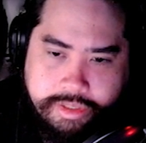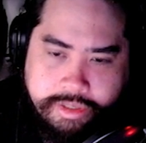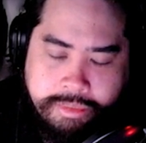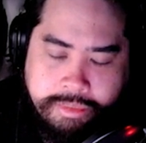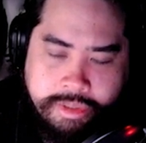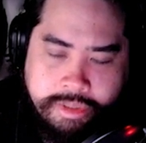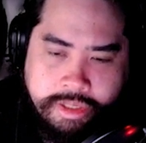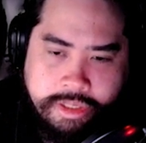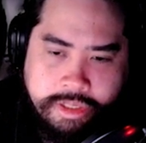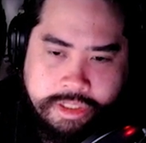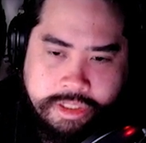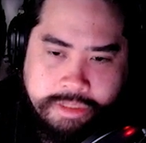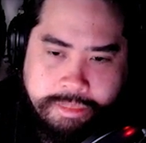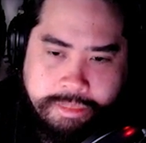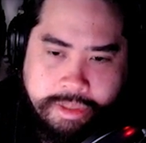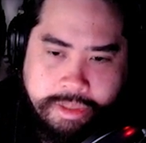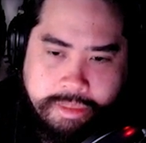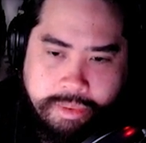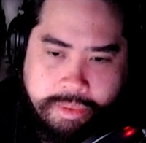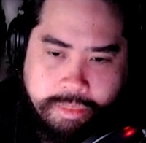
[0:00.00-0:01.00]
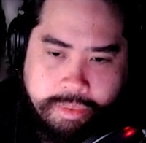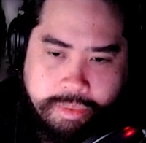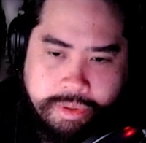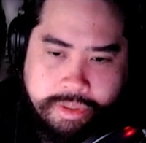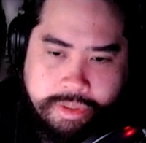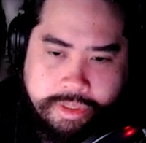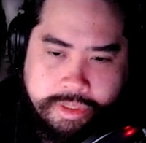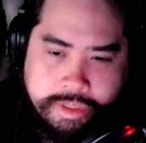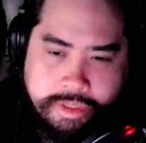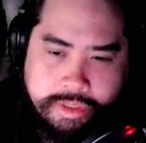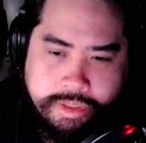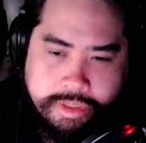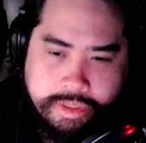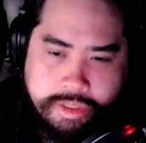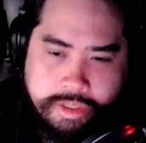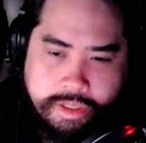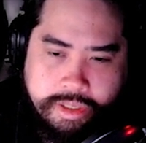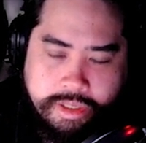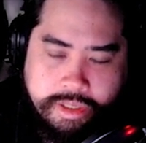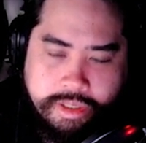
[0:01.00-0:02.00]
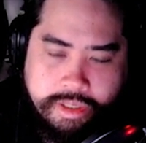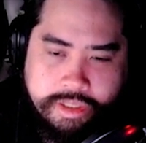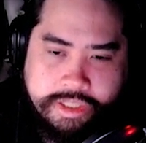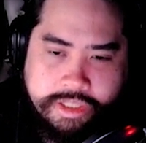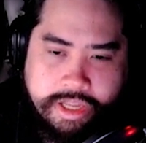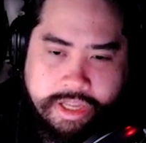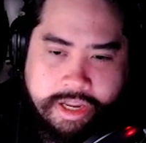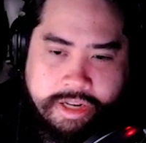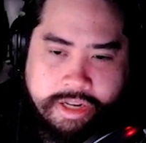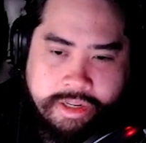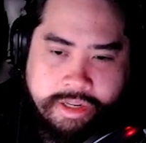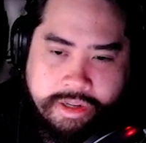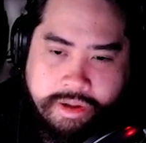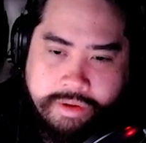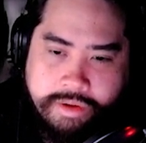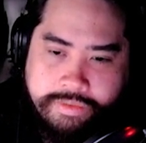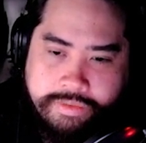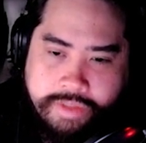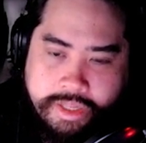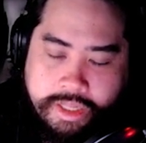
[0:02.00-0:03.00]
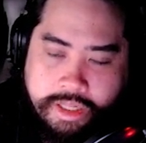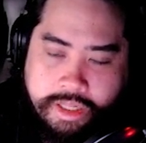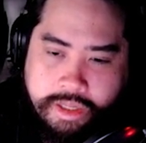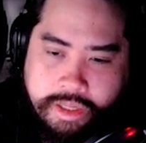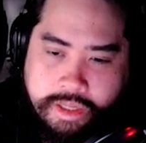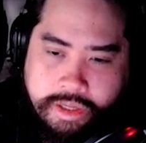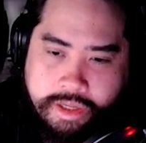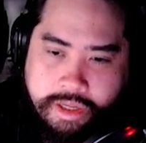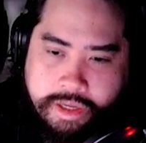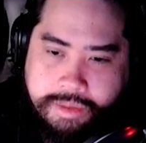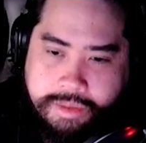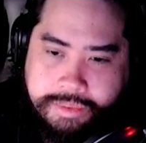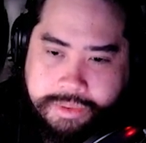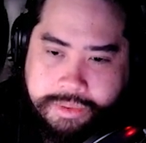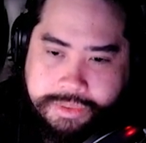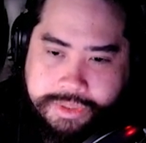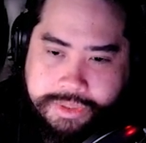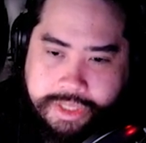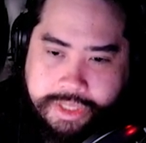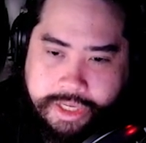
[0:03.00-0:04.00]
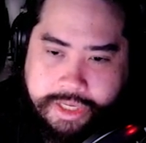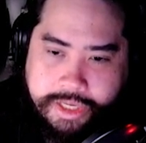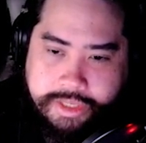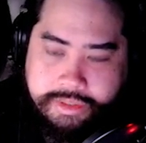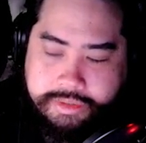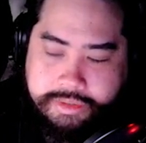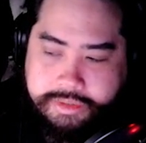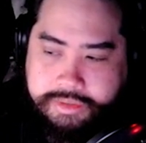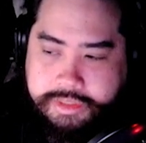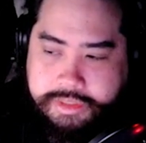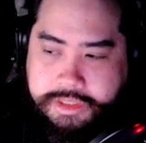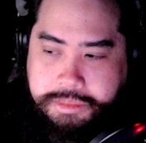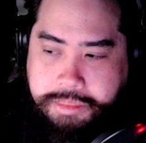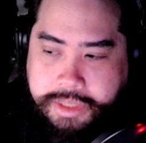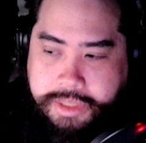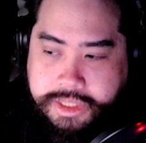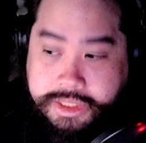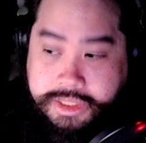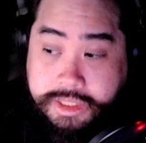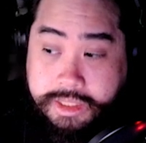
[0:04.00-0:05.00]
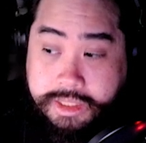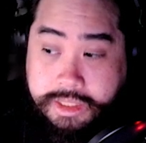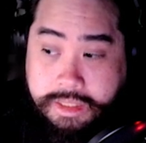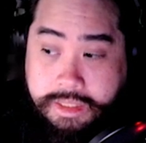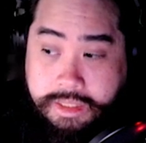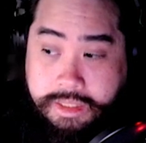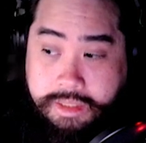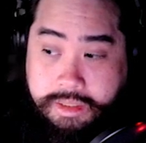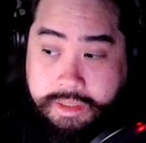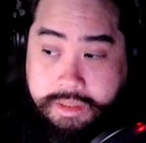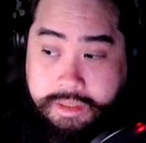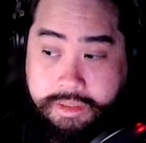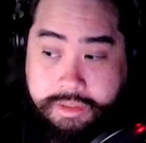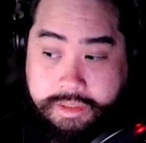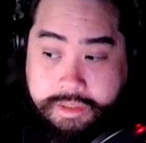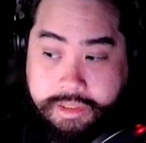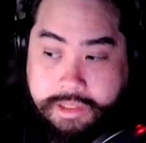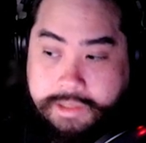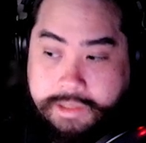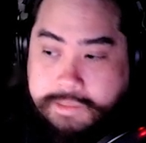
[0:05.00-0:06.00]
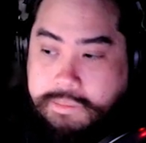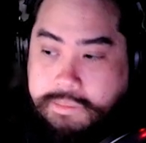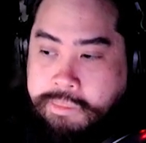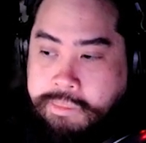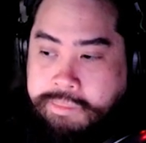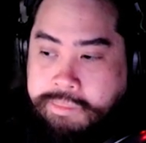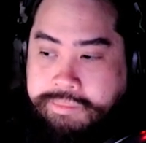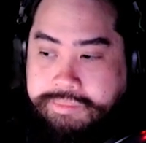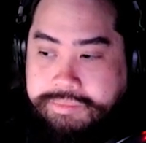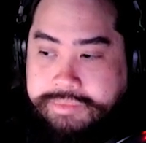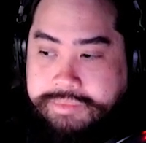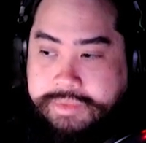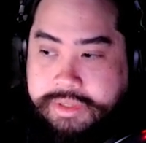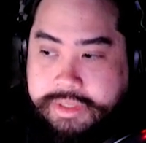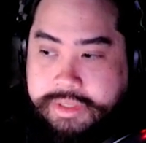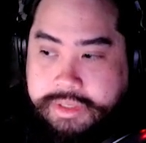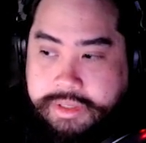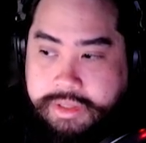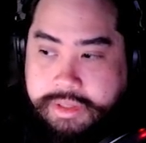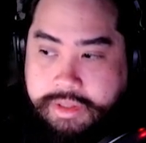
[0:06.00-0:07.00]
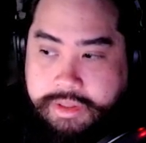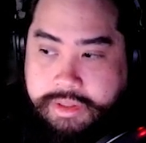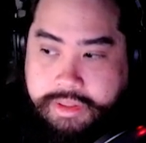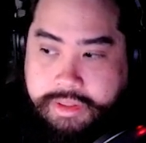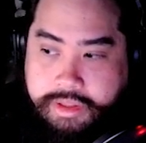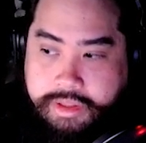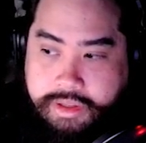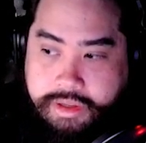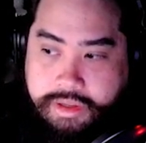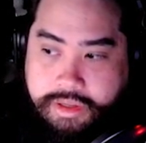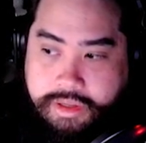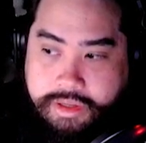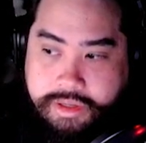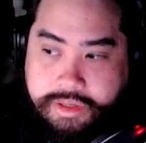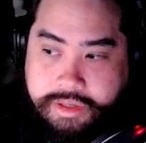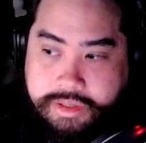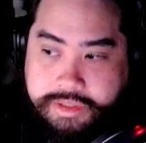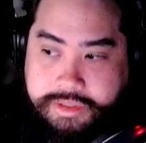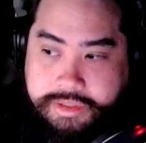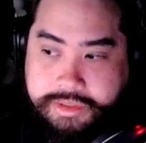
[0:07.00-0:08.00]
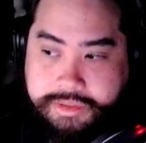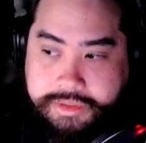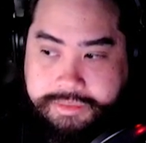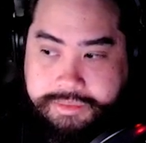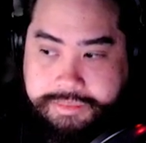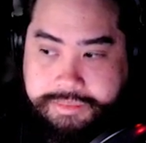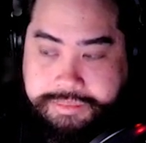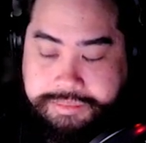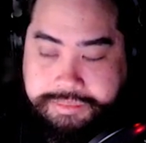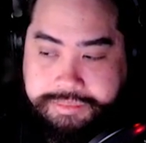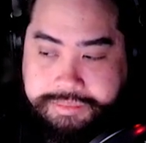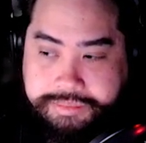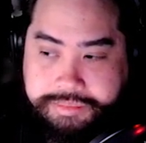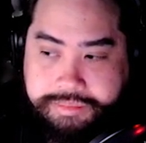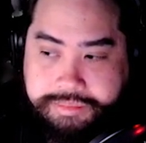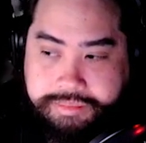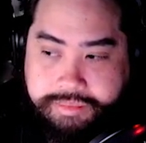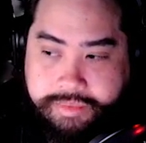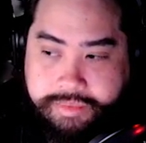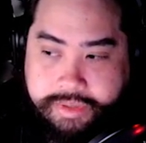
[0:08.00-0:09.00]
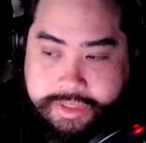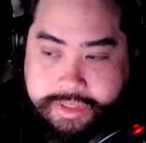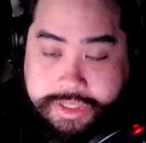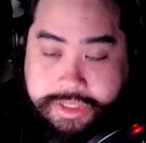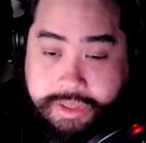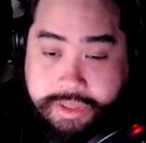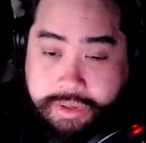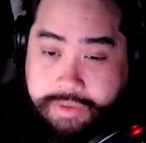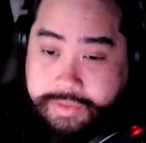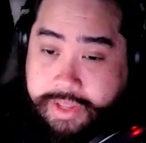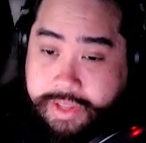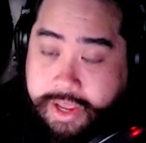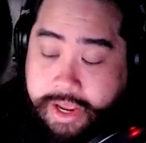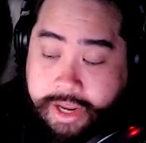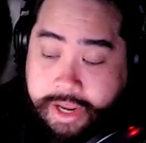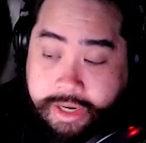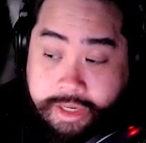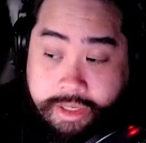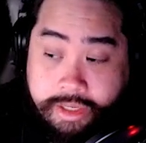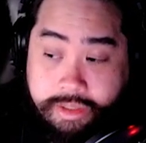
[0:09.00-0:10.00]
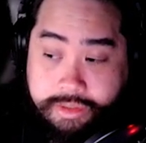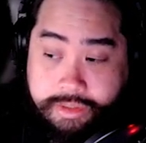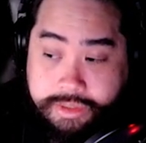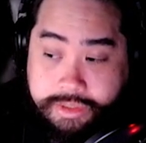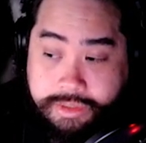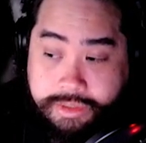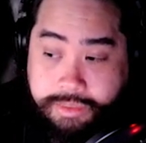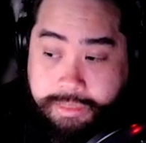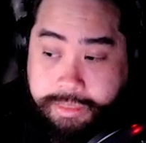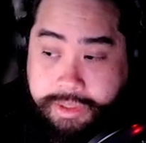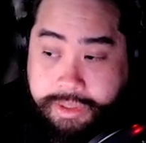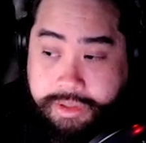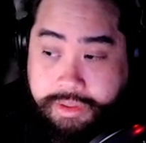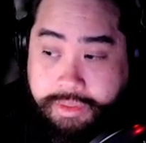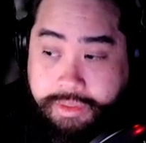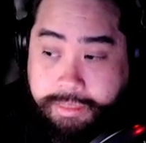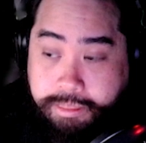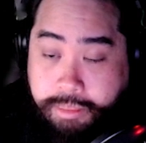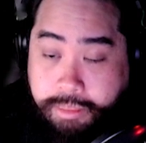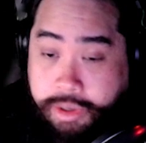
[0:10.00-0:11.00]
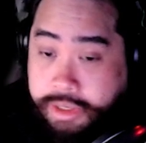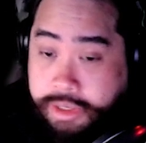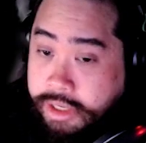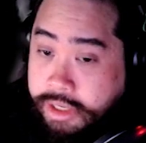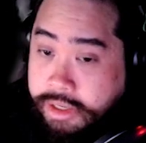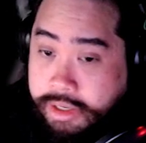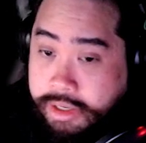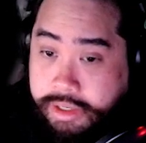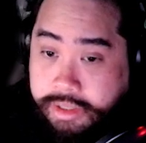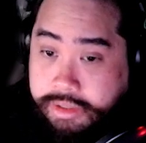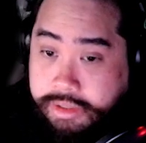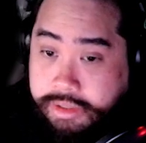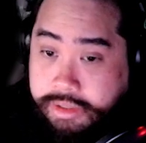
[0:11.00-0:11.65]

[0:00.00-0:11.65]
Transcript: It does make me wonder. Does the ending of the League of Heroes date is basically the start of the Annie, so it'll be Monday night,